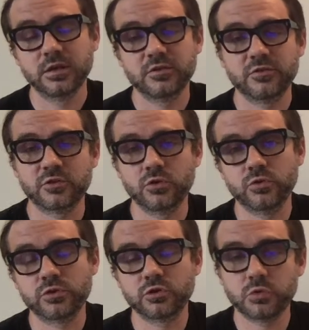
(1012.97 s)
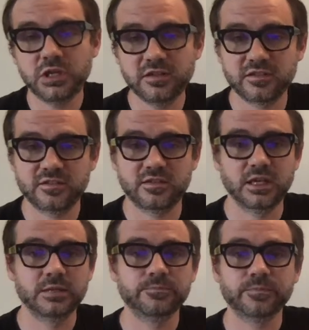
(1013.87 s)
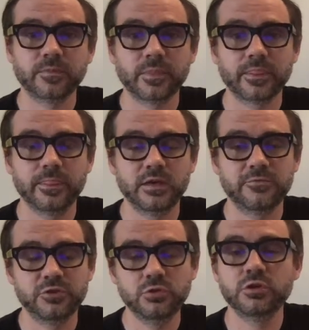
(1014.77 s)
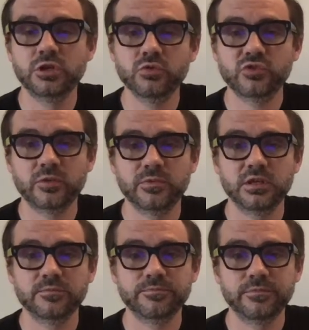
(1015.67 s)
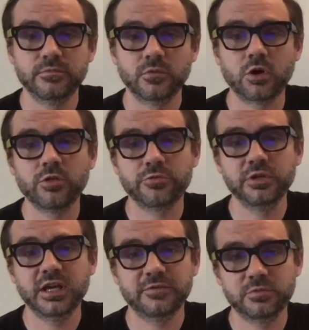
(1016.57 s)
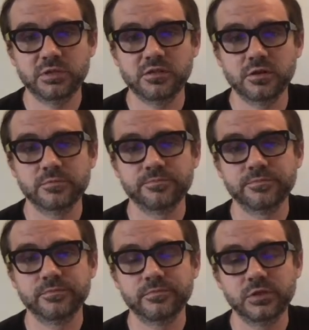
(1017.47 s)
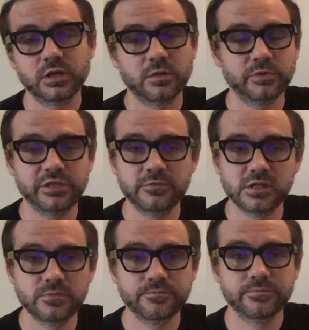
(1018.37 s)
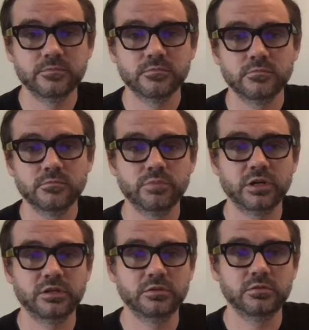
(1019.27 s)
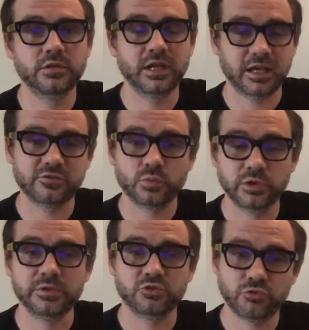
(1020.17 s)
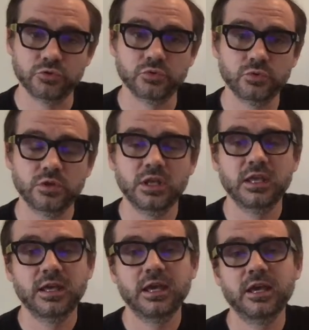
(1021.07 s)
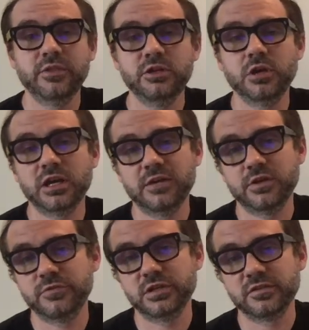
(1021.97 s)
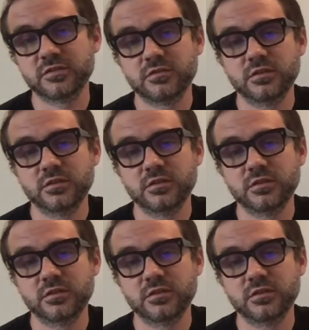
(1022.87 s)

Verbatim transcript: So the Greeks said that for you to know something, all three have to be there. You got to believe it, but it has to really be true. And then you got to have evidence.